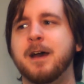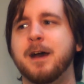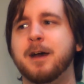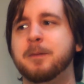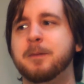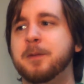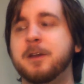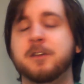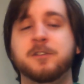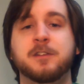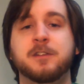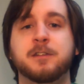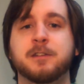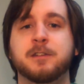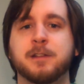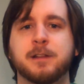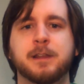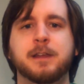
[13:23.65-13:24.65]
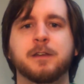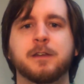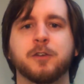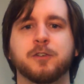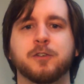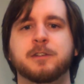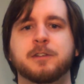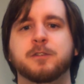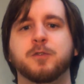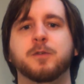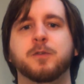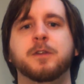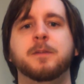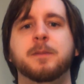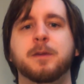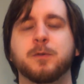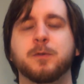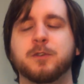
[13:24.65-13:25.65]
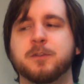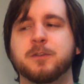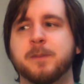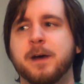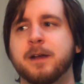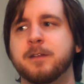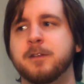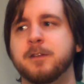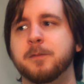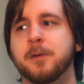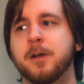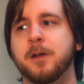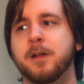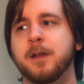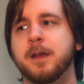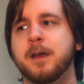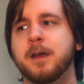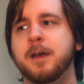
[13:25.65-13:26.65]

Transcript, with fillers: uh, because she's the leader. She's going to be responsible.